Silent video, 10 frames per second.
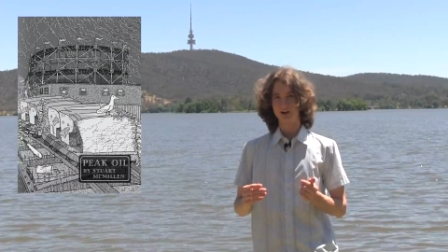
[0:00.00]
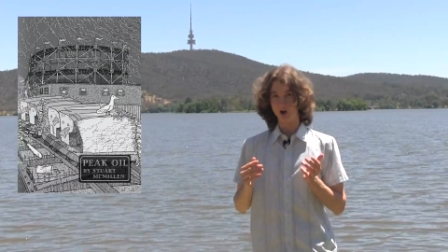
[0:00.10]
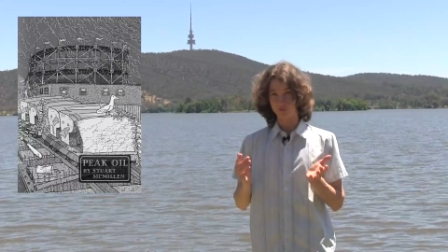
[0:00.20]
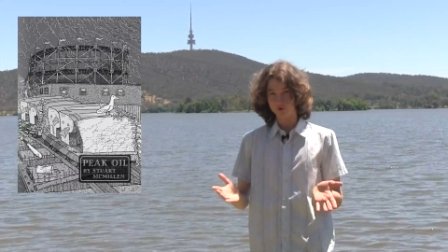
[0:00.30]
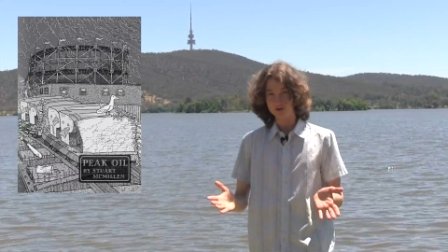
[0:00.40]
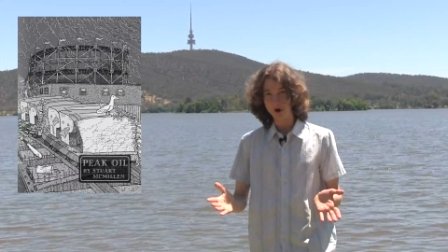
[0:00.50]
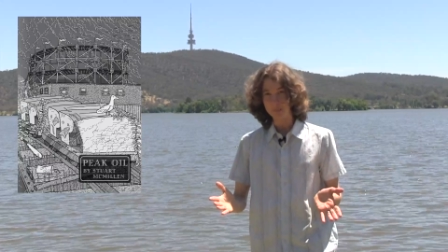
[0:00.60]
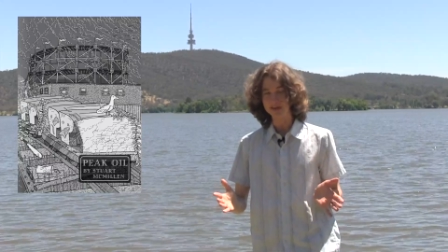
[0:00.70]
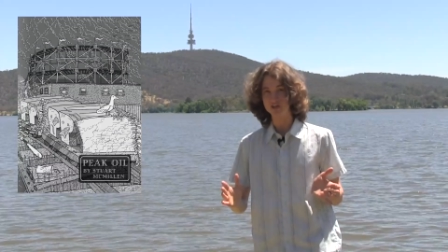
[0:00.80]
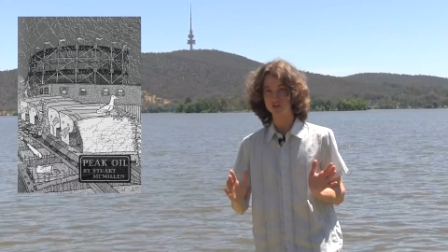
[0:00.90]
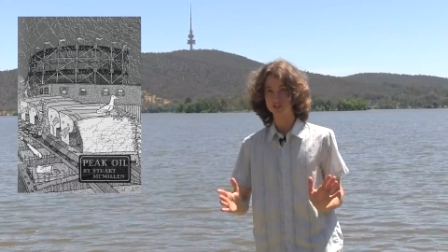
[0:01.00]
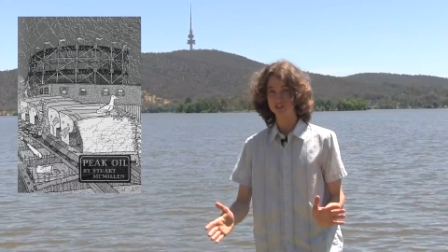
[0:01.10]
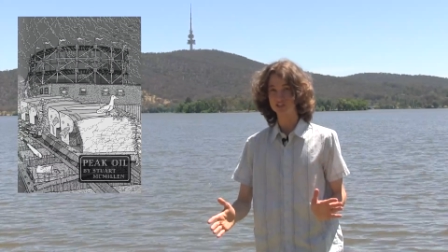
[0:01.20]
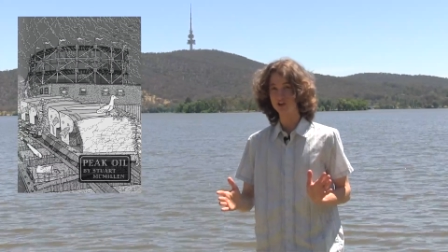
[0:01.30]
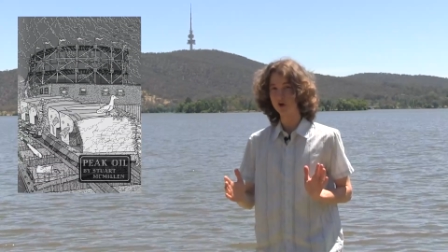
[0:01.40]
I thought you might be
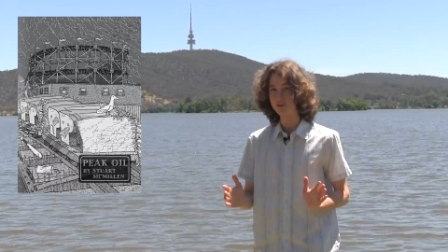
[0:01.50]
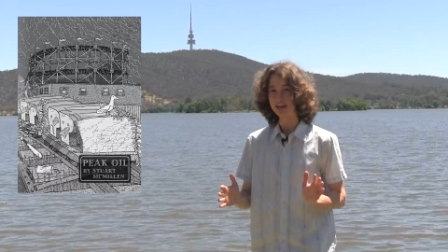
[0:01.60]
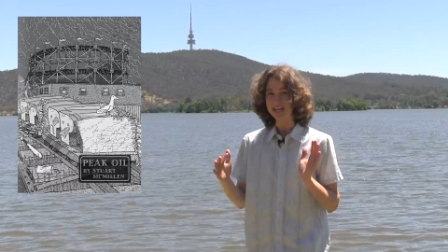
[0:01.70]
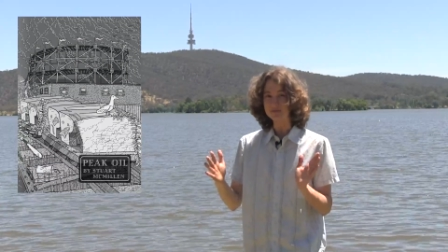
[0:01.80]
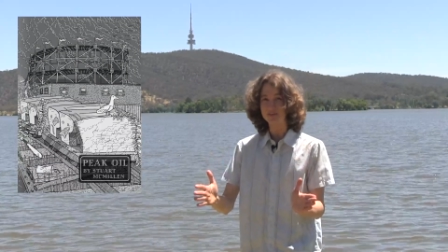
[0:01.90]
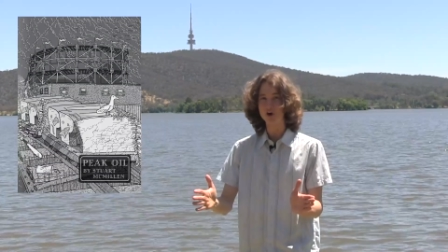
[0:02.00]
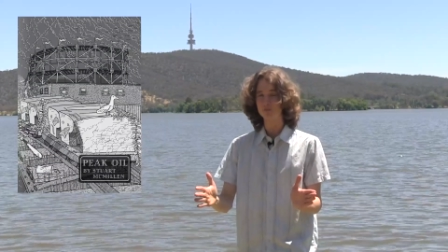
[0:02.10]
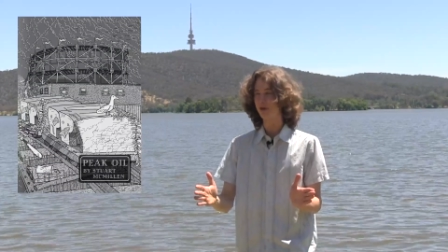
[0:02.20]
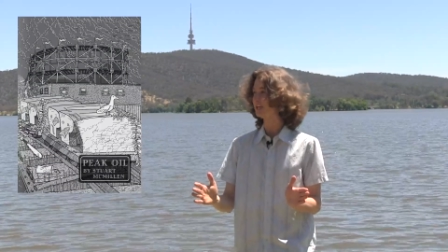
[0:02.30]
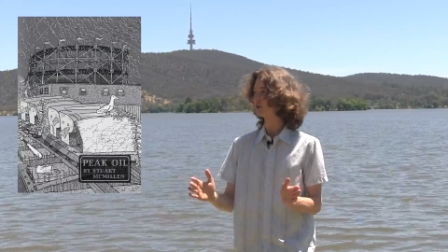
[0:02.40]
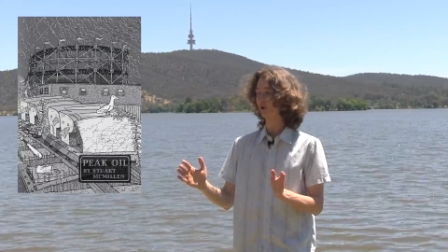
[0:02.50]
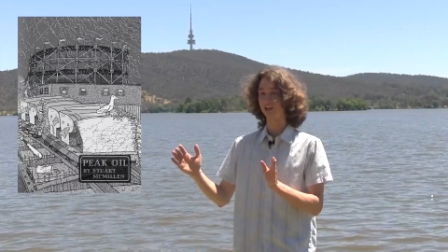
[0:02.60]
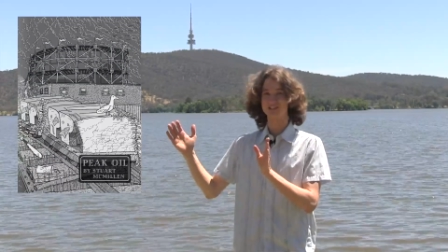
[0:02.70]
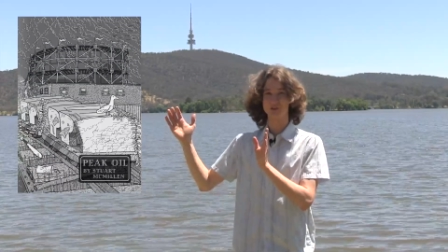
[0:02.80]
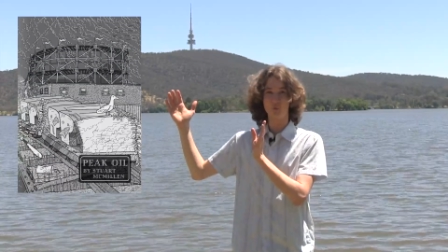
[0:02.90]
interested to know that even though Peak
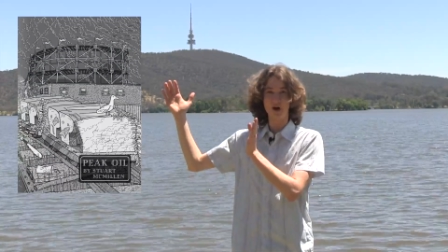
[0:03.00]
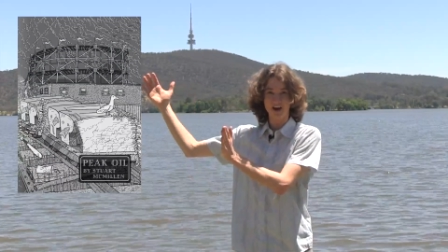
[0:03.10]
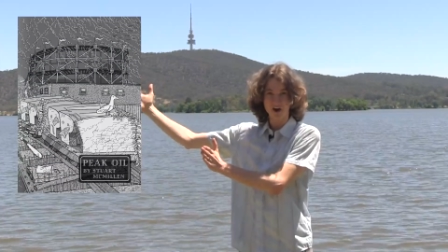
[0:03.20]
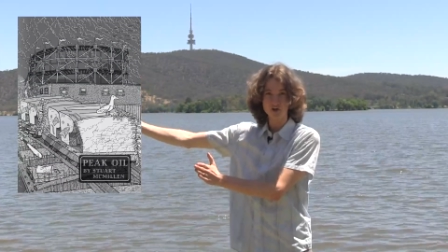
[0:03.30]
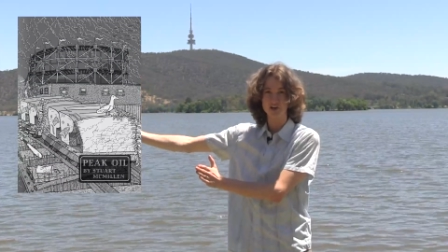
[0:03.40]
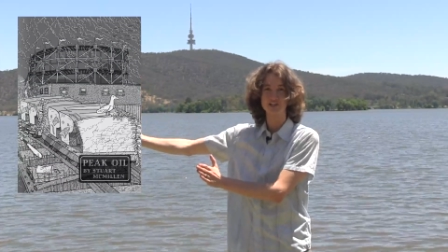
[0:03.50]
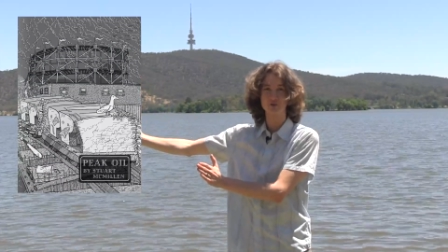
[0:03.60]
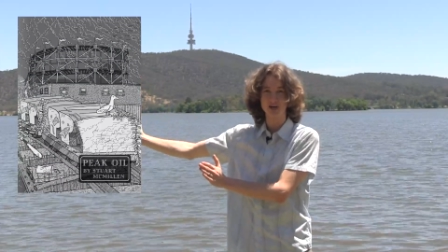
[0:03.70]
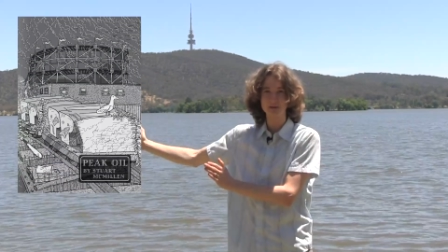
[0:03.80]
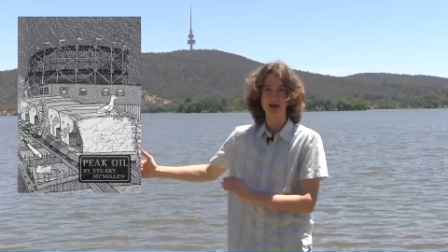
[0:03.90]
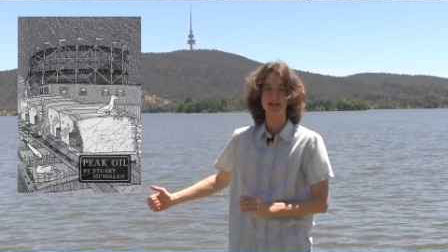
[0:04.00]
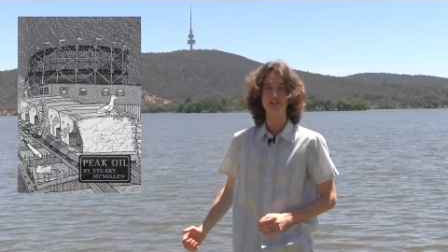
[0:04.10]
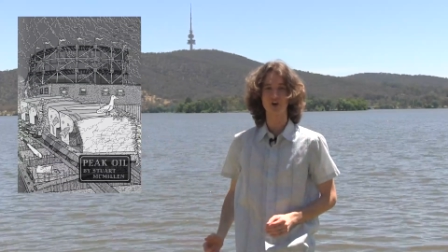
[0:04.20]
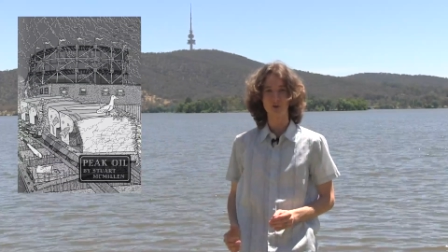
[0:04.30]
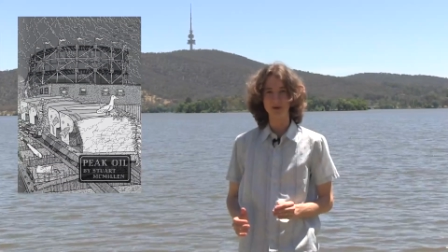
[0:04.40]
Oil is a
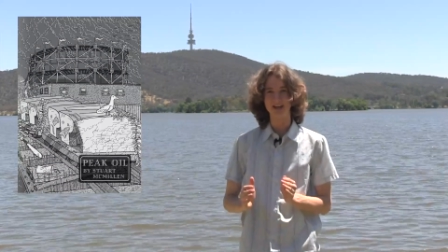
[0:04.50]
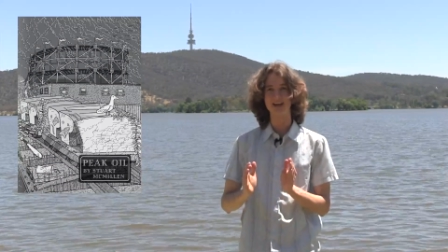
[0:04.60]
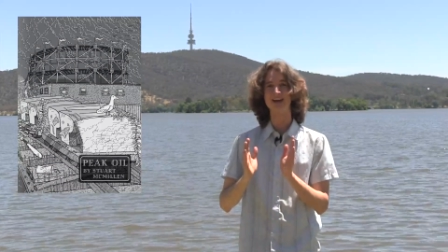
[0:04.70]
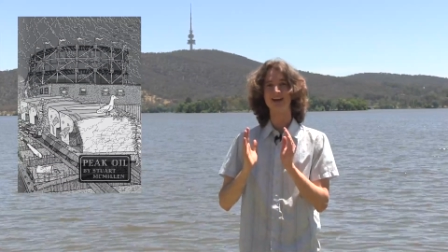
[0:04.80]
120-page comic,